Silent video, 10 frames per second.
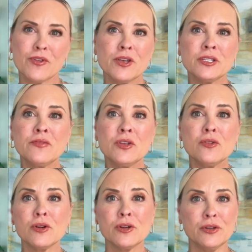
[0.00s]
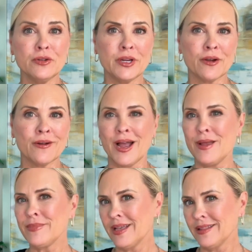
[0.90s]
those of you who are new here,
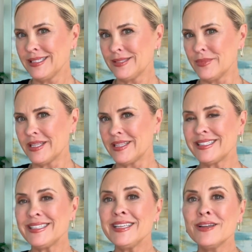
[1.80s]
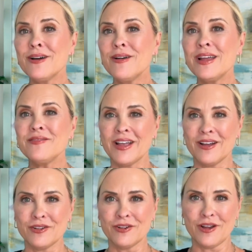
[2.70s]
I'm Kelly Smith, CEO and
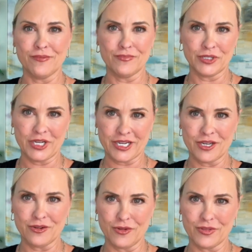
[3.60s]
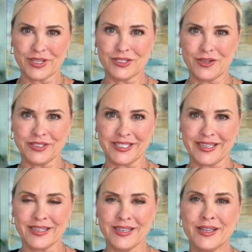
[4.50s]
founder of Projected Growth
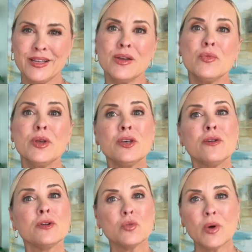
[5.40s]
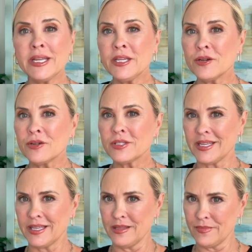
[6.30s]
Consulting. With over 20 years
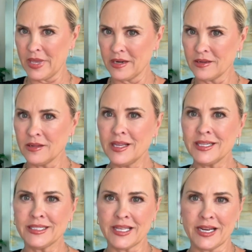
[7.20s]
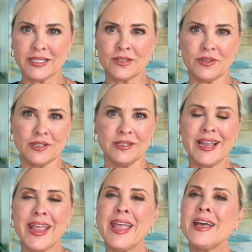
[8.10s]
in the medical aesthetics field
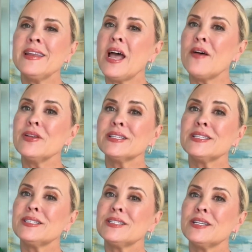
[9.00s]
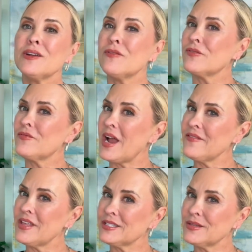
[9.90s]
and having assisted over
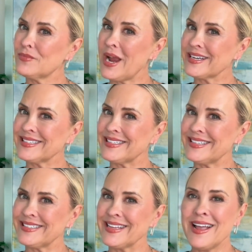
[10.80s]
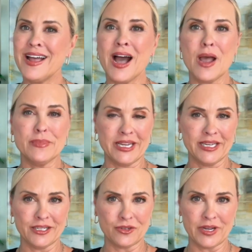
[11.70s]
5,000 practices, I'm an
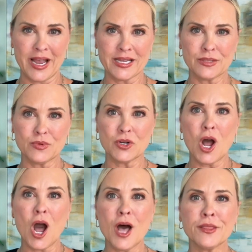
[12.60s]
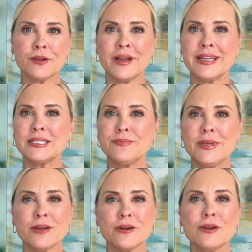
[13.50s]
industry expert, author, and
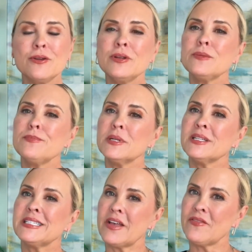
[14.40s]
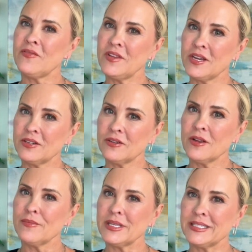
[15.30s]
speaker who has built seven-figure
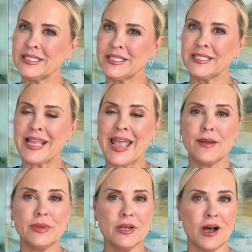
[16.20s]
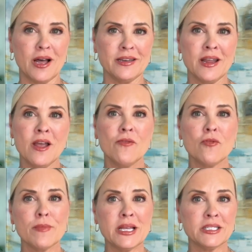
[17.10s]
businesses and beyond
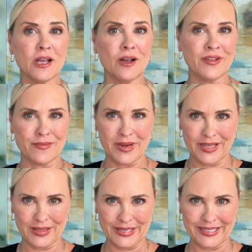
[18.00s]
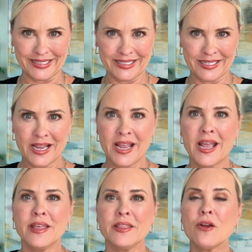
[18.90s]
for myself and my clients.
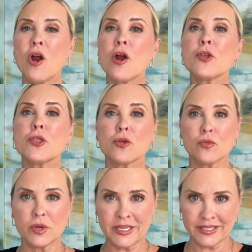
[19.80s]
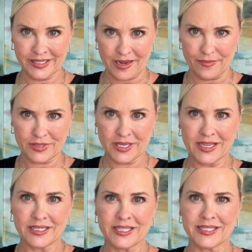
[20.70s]
There are 3 steps
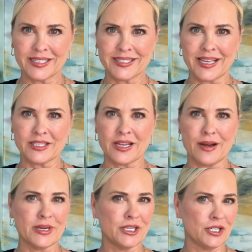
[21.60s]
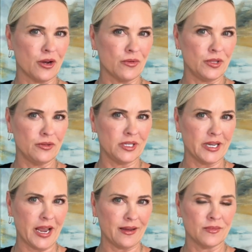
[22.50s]
to success that I'm going to share with you
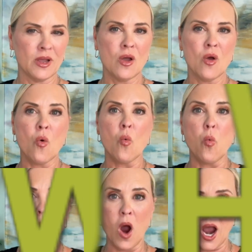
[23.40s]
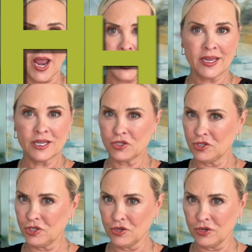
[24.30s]
today. Why should
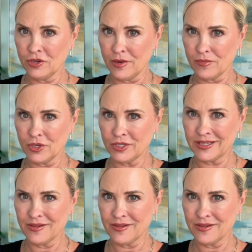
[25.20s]
you know your numbers?